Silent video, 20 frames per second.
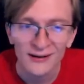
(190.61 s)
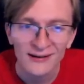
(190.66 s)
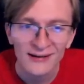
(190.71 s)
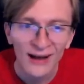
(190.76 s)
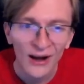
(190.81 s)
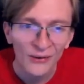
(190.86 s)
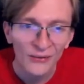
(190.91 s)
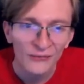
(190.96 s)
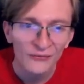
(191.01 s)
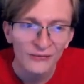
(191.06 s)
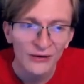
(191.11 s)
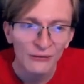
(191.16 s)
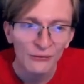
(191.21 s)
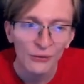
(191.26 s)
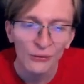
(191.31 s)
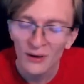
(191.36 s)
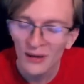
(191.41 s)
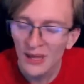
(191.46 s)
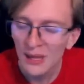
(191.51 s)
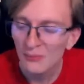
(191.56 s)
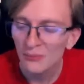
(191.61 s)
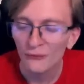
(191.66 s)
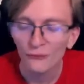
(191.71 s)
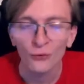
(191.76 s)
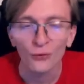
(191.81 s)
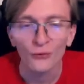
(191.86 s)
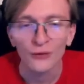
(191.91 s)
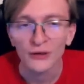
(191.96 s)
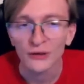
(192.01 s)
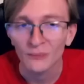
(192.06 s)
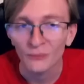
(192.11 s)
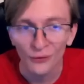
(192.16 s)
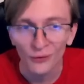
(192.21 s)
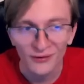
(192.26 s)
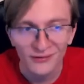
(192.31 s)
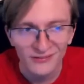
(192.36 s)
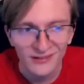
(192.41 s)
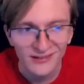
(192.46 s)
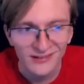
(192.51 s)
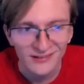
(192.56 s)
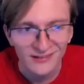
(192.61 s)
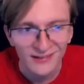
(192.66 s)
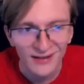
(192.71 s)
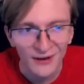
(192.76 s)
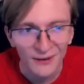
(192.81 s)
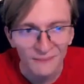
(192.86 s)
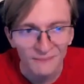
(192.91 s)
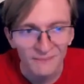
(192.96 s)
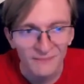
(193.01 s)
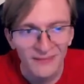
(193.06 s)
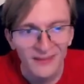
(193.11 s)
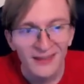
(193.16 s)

down the Ferro before they could Bullet Seed us down.